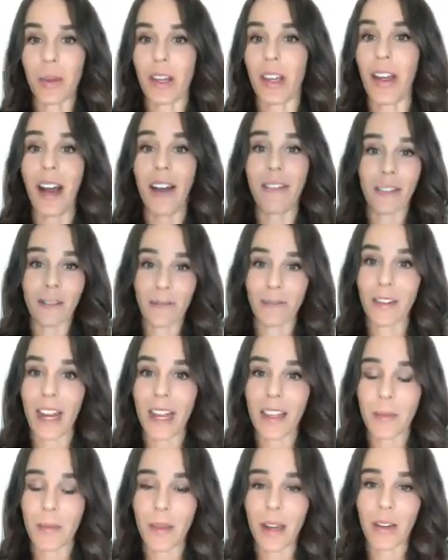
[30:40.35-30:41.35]
But you have to
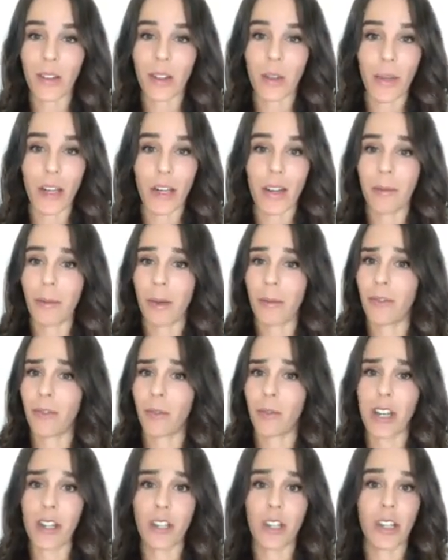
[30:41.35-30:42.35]
find the medical medium
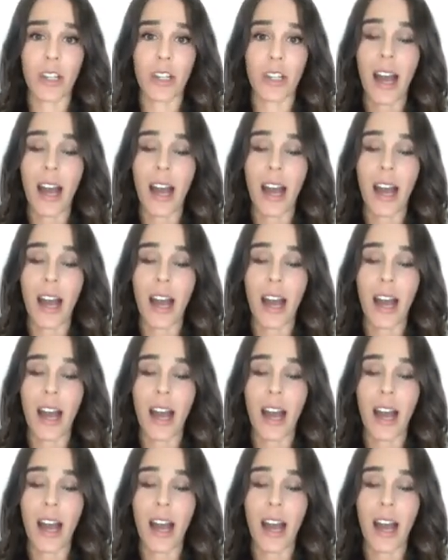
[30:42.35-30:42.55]
information.